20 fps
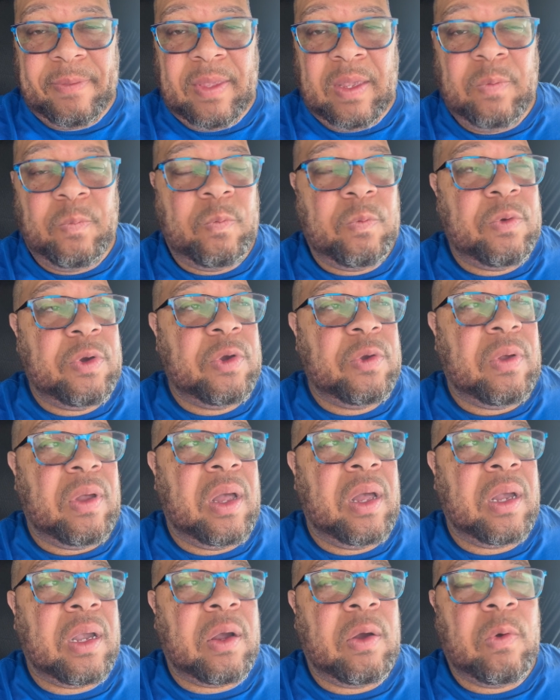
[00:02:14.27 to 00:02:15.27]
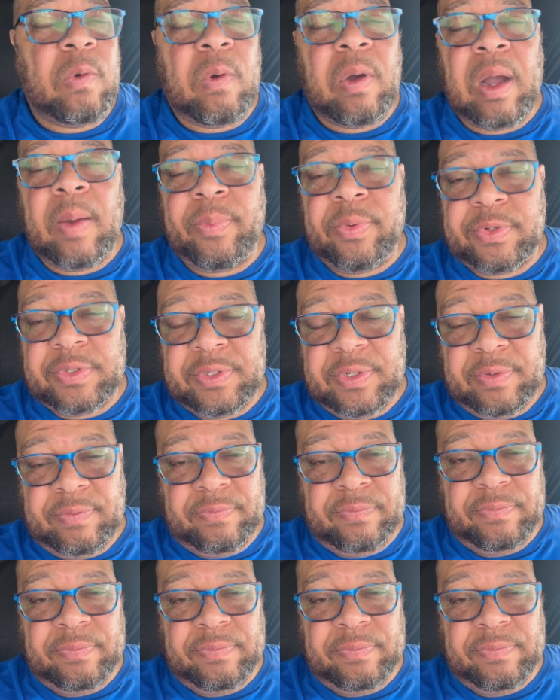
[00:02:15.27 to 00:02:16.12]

and real uncooperative.